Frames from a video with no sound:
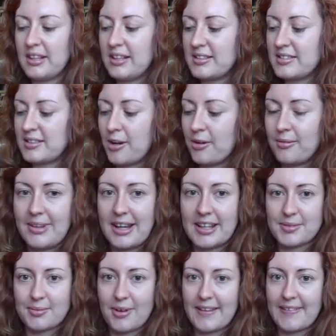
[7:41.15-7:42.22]
So
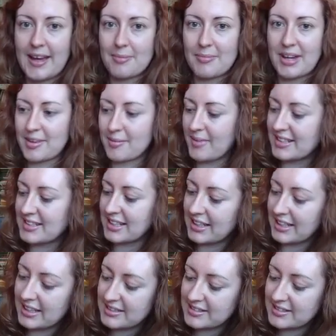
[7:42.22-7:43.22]
let's write that mathematically.